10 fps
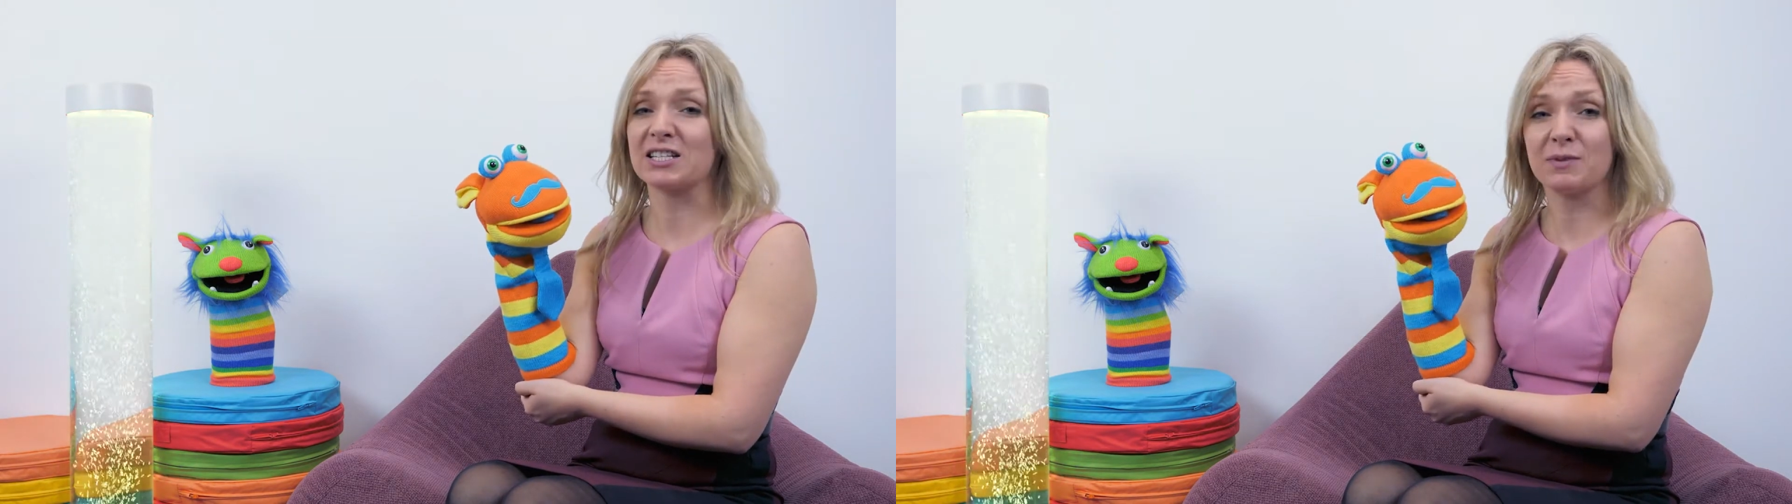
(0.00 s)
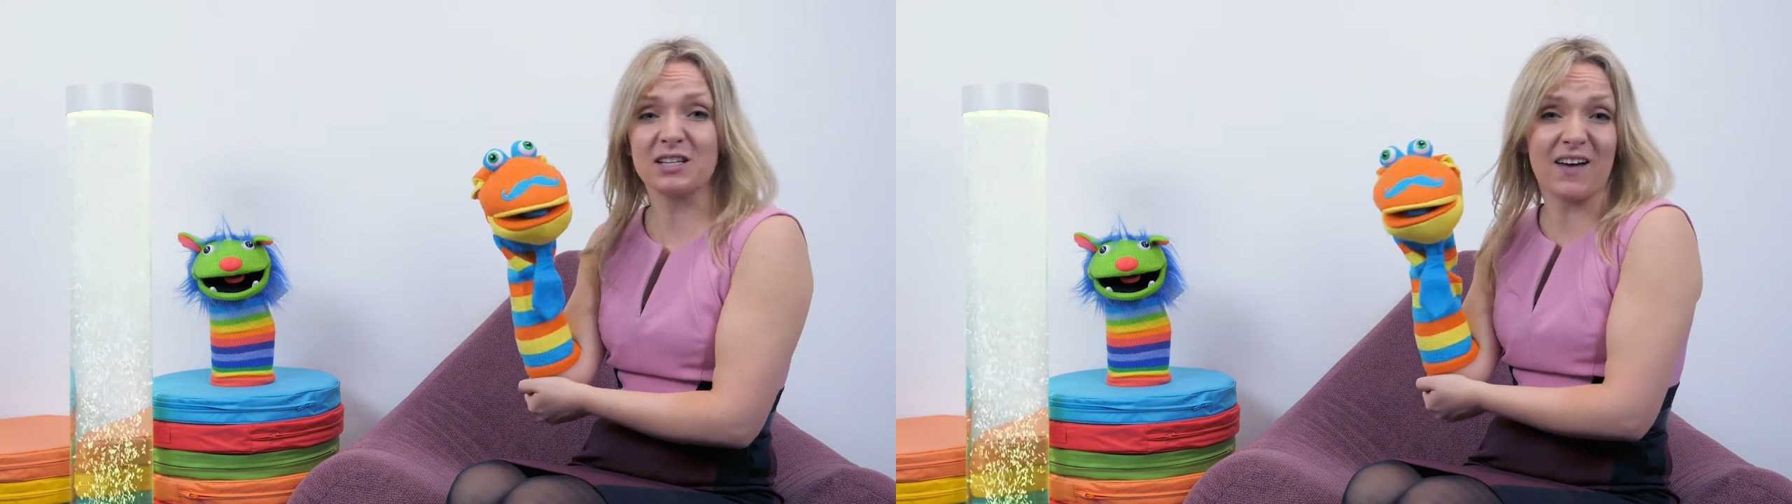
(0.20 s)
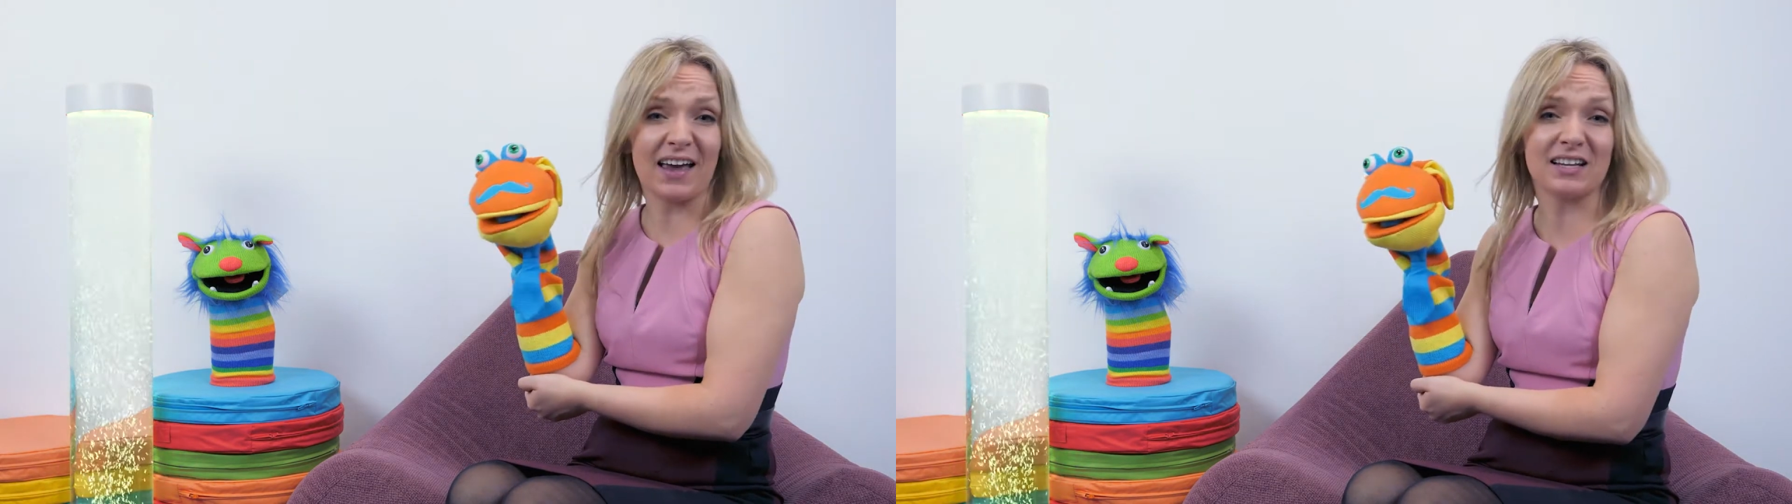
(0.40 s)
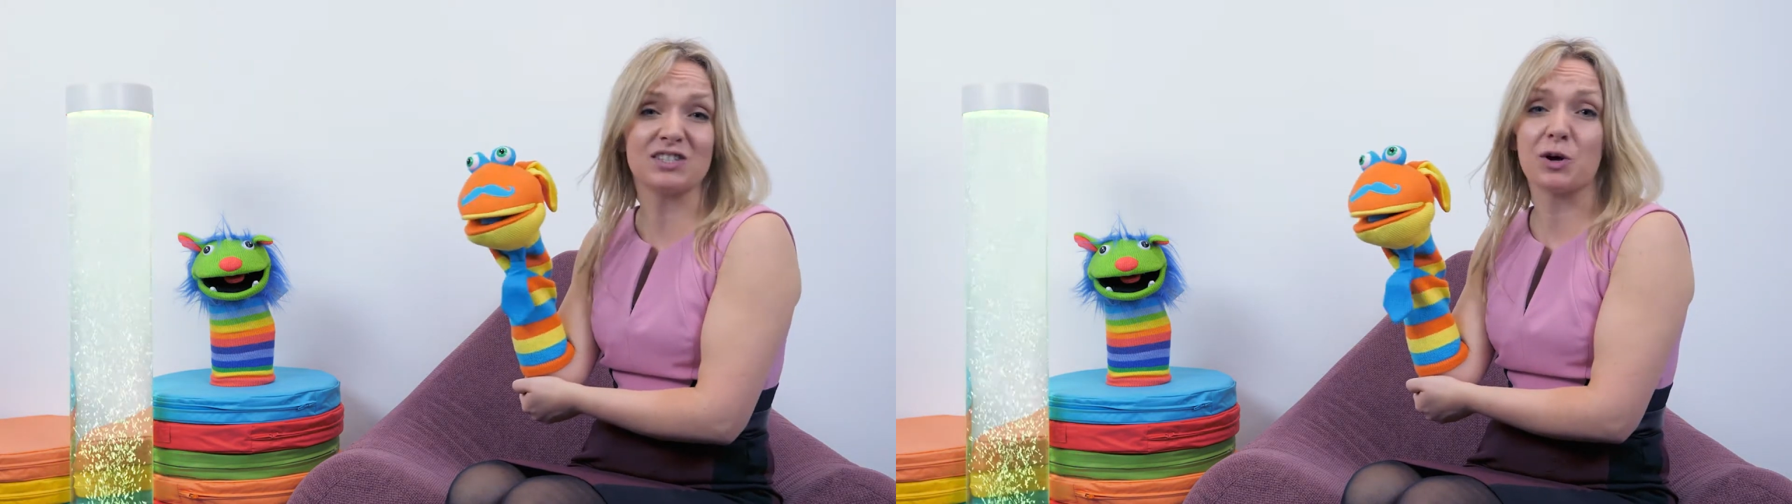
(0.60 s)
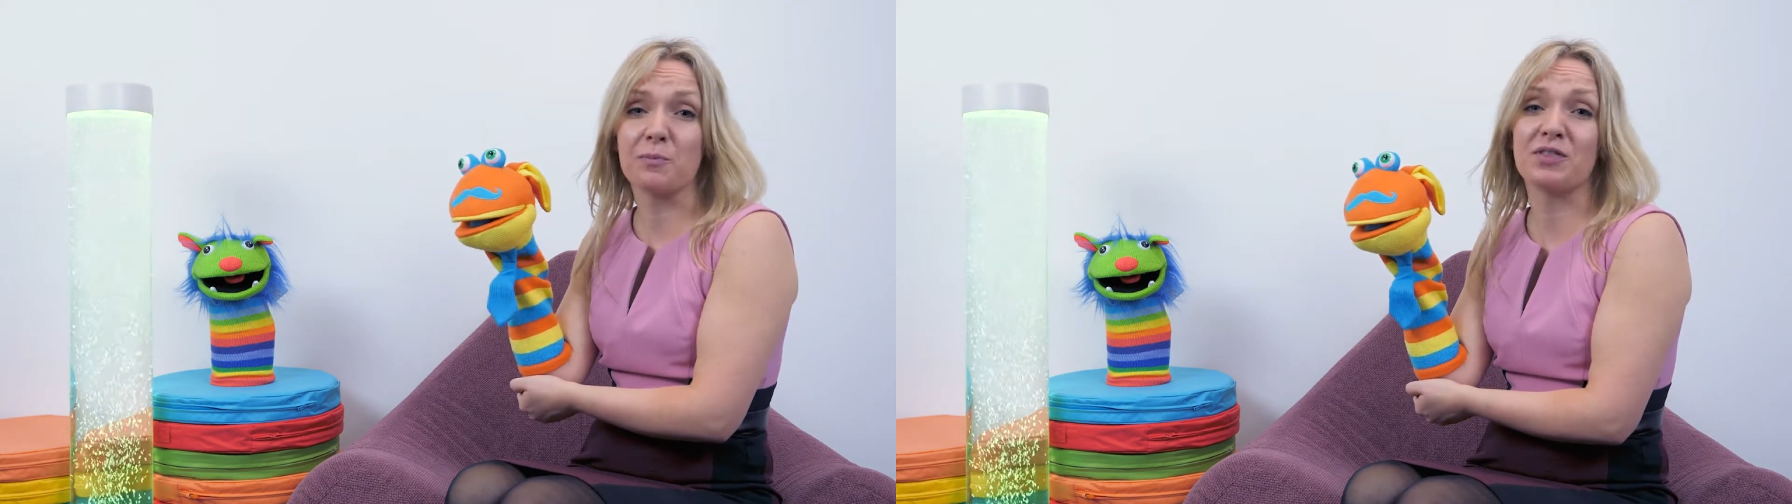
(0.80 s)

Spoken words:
but he's finding some